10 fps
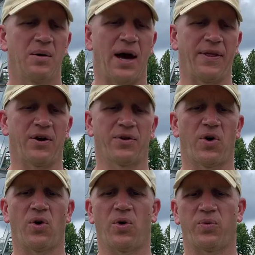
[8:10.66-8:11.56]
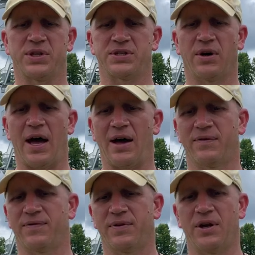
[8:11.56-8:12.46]
I think on the whole, we still
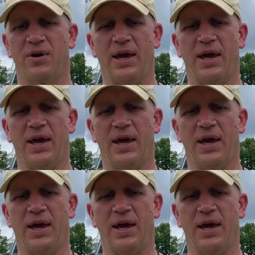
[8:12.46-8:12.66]
have, you know,